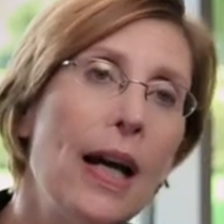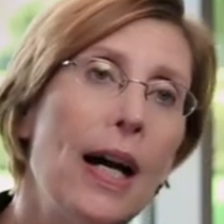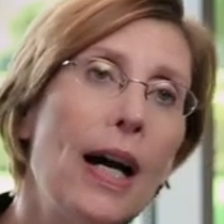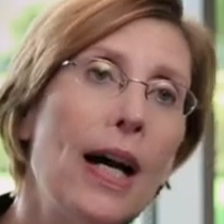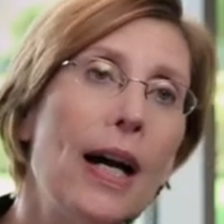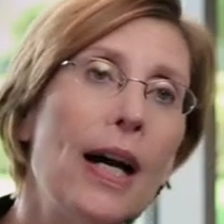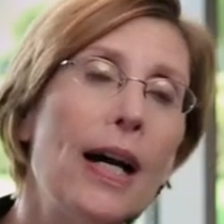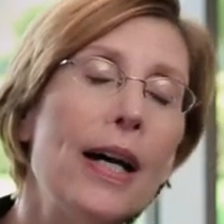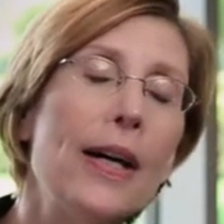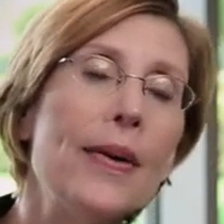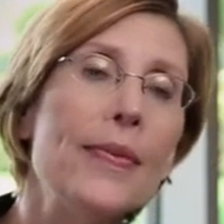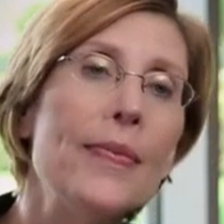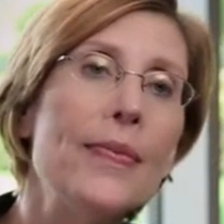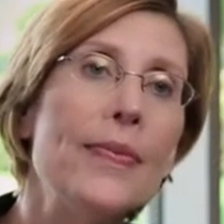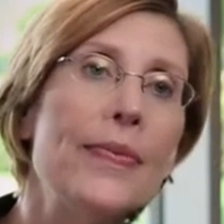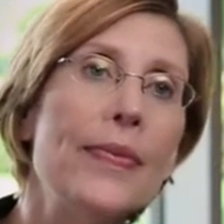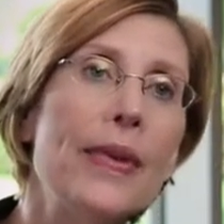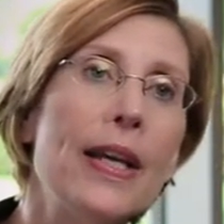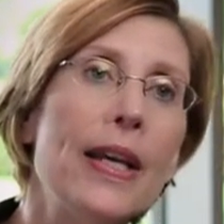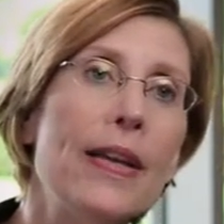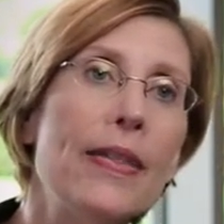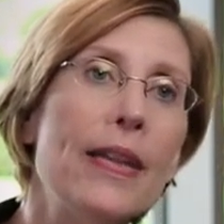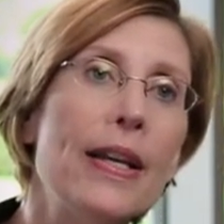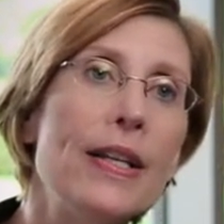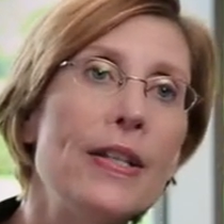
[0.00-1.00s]
um,
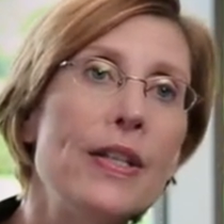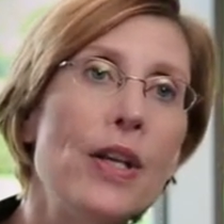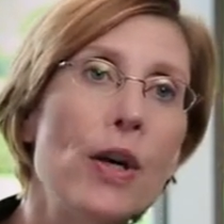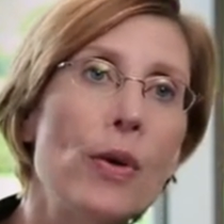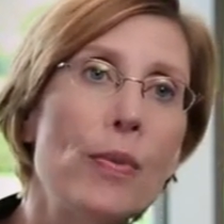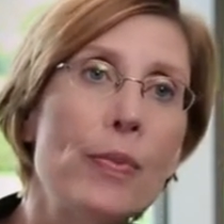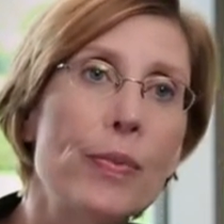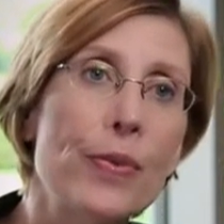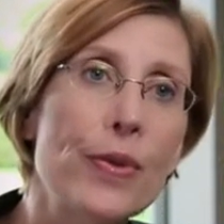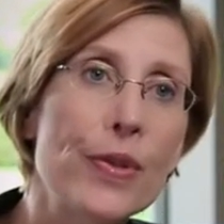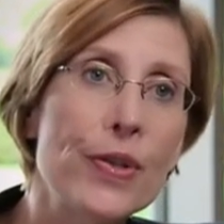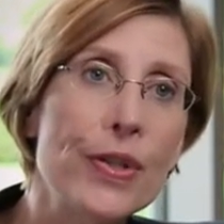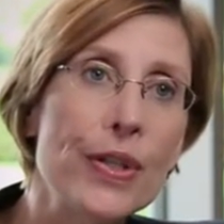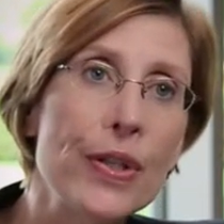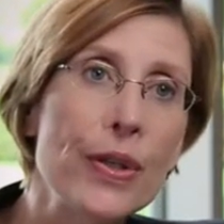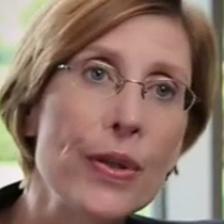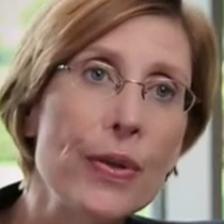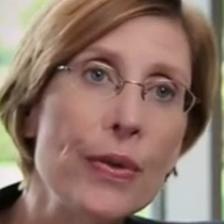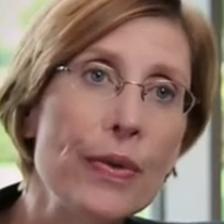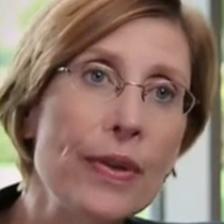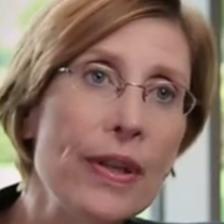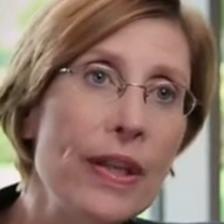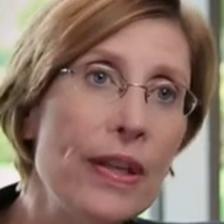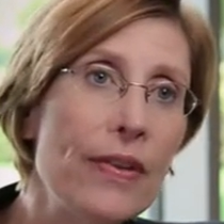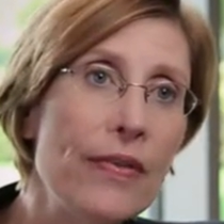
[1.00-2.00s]
and they don't
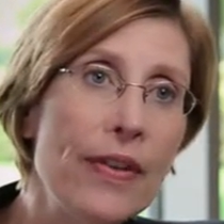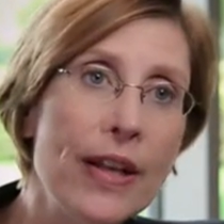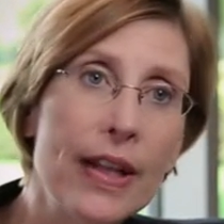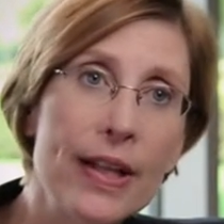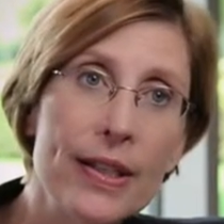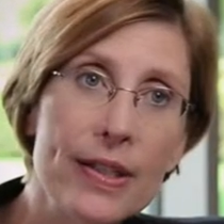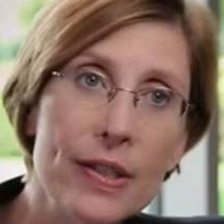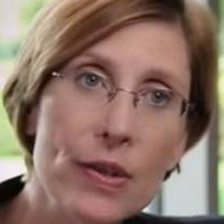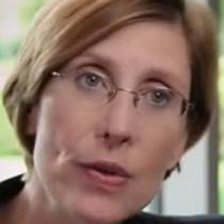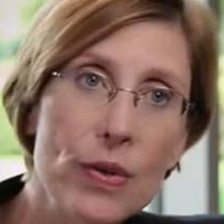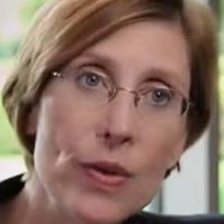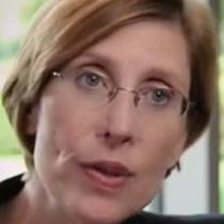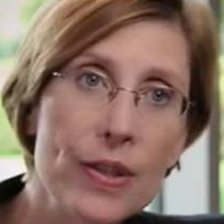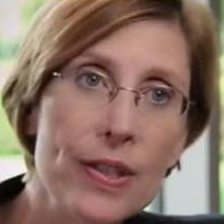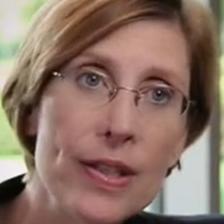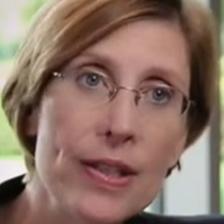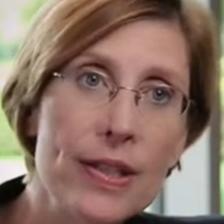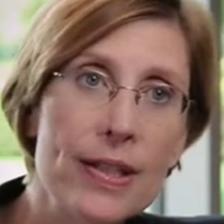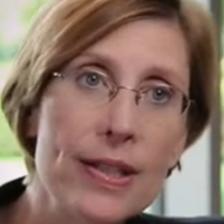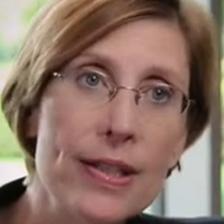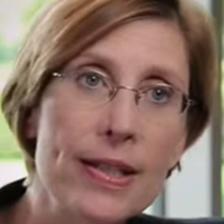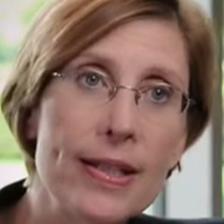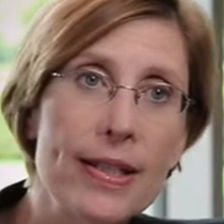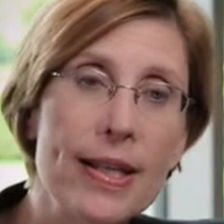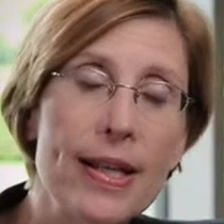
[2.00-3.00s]
pursue the advanced courses
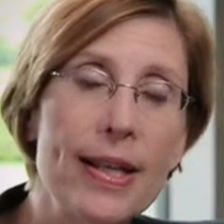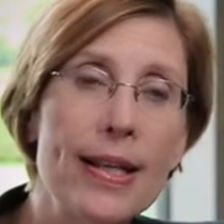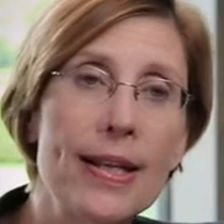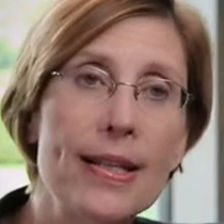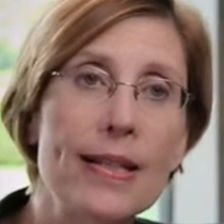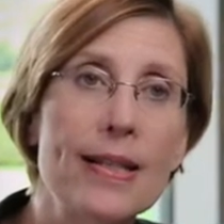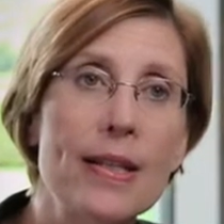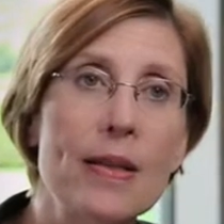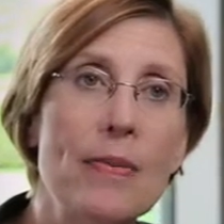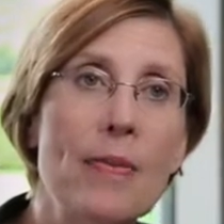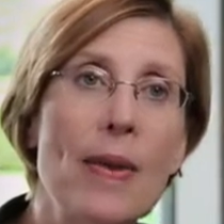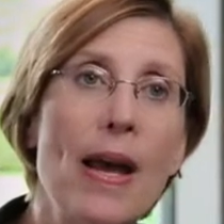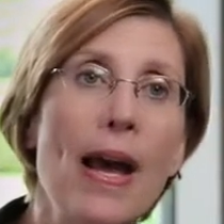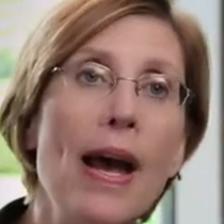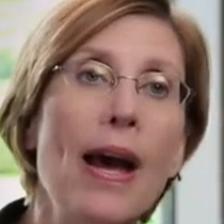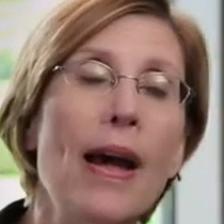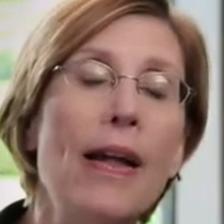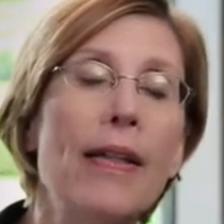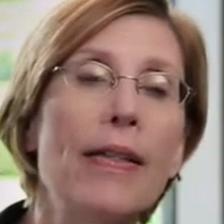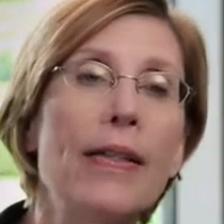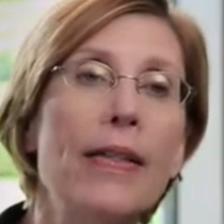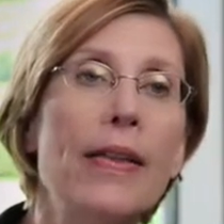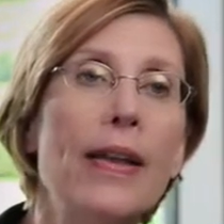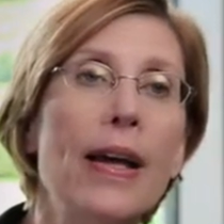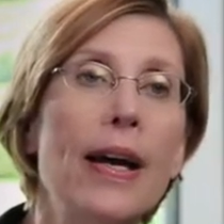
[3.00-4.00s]
in science and
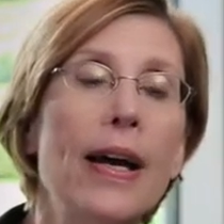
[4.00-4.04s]
math,